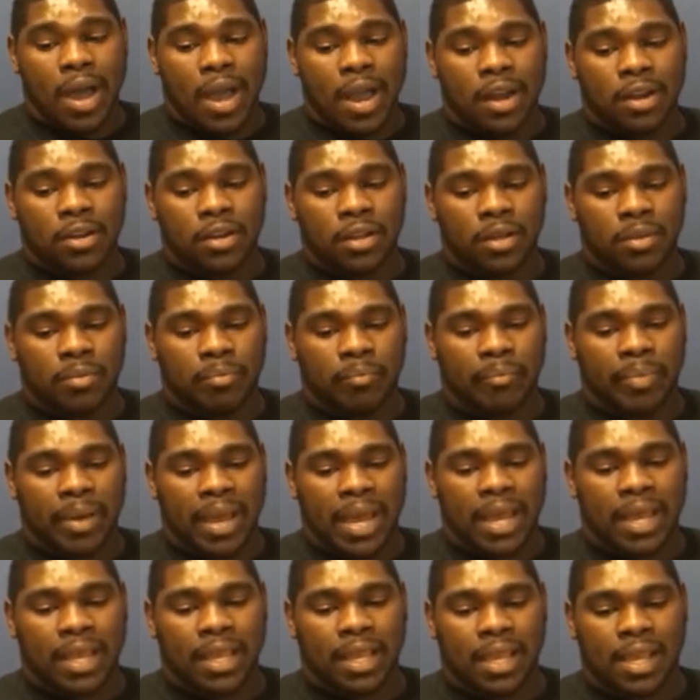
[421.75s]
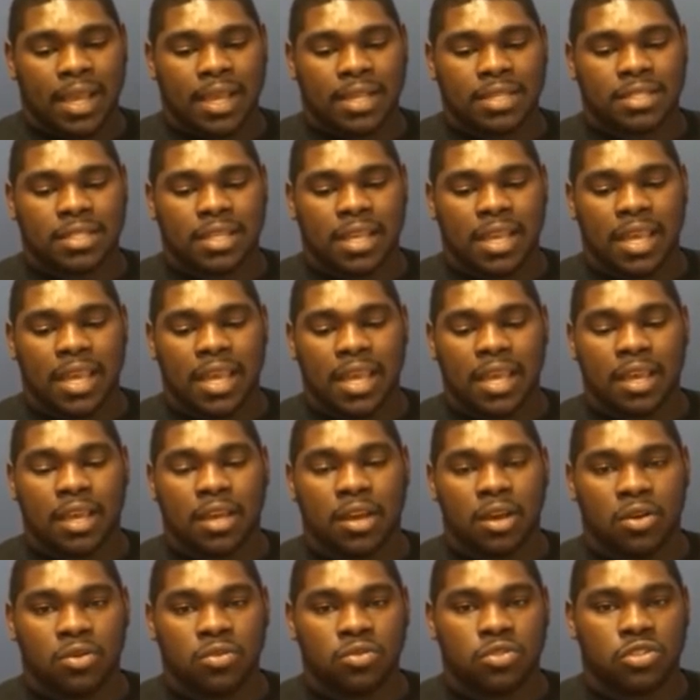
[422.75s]
hired him back as the head
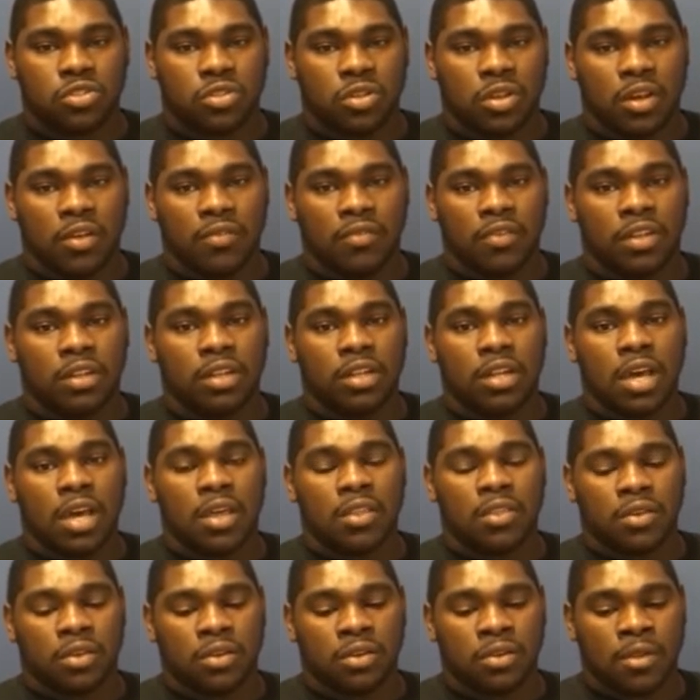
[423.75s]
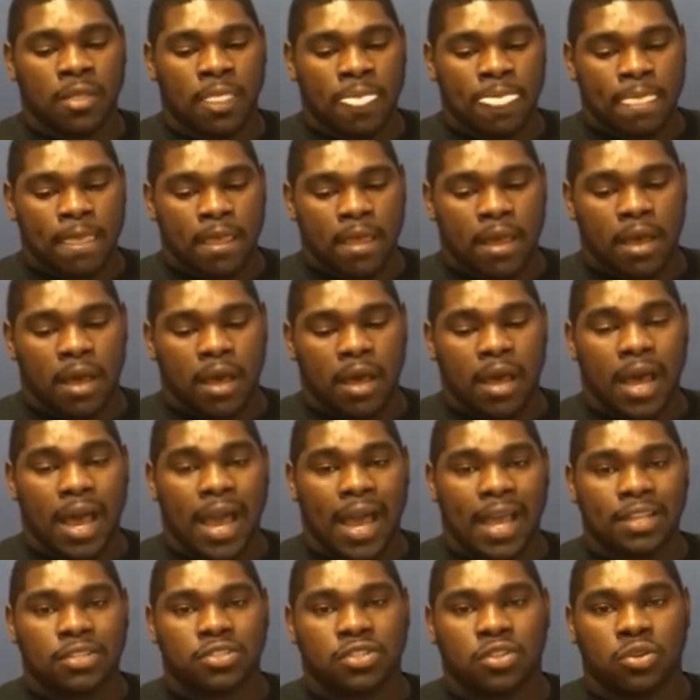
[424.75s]
coach of another
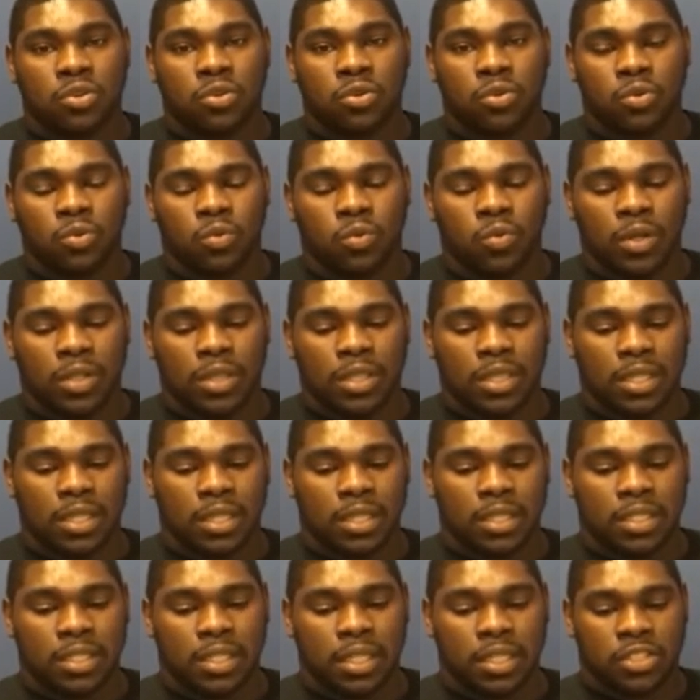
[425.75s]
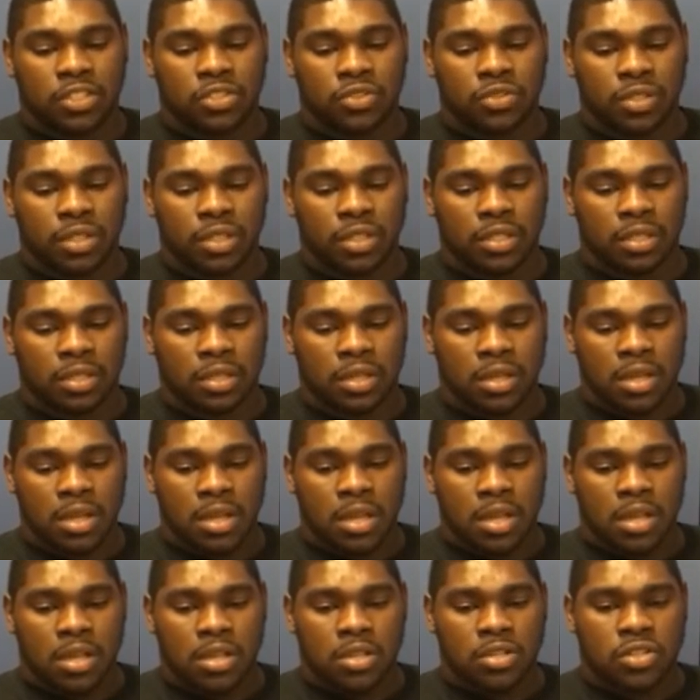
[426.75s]
high school within the district.
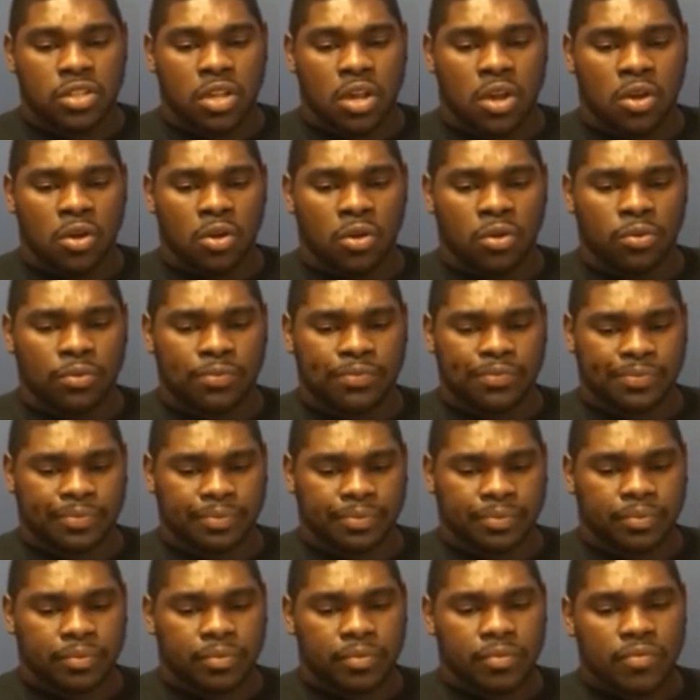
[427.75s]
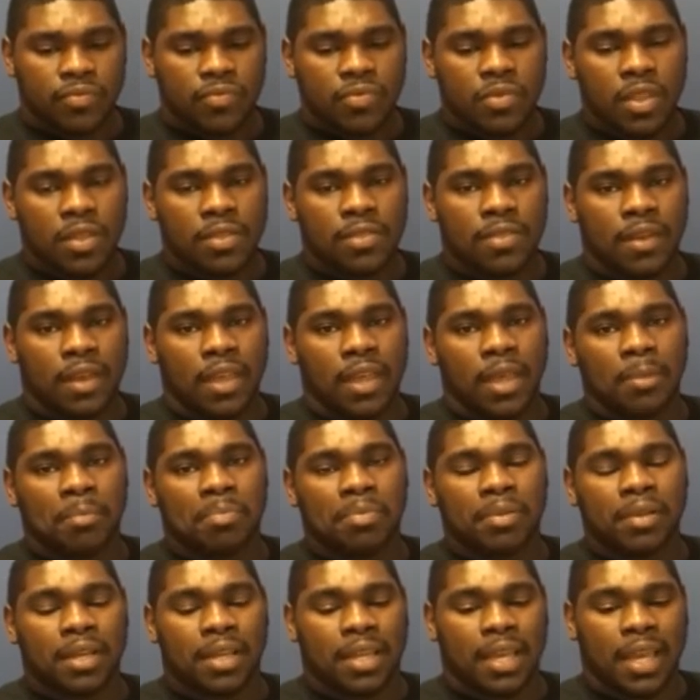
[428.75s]
So the
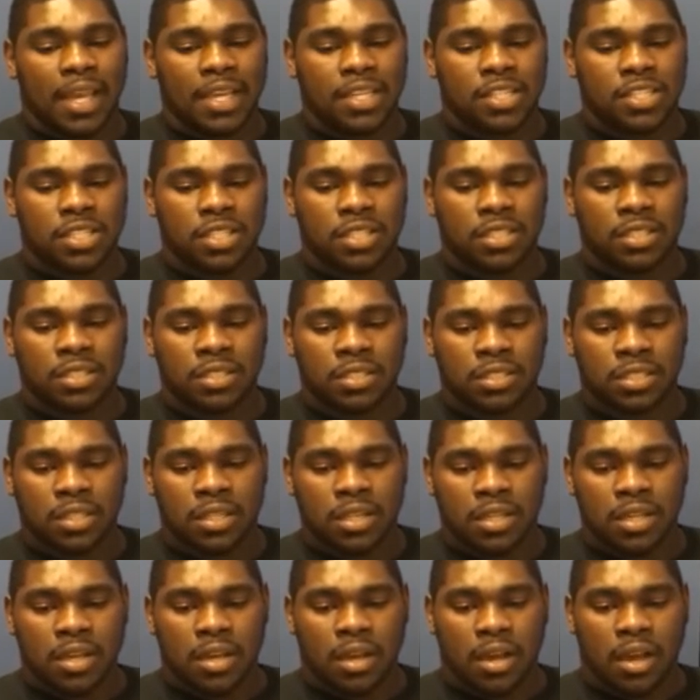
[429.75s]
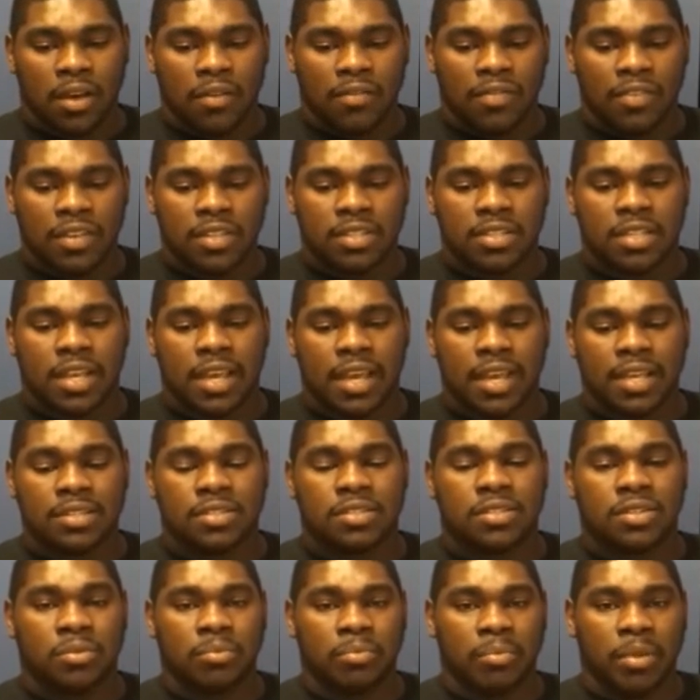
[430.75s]
implications of this
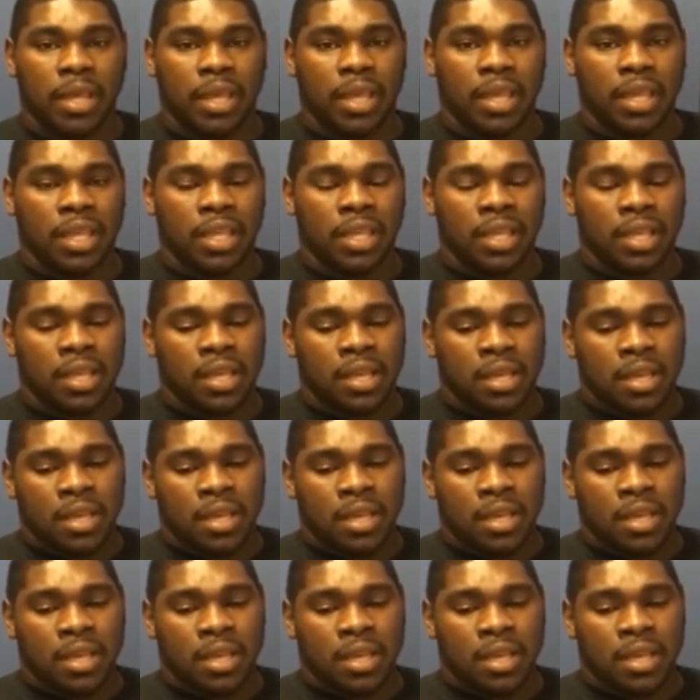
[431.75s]
case to me,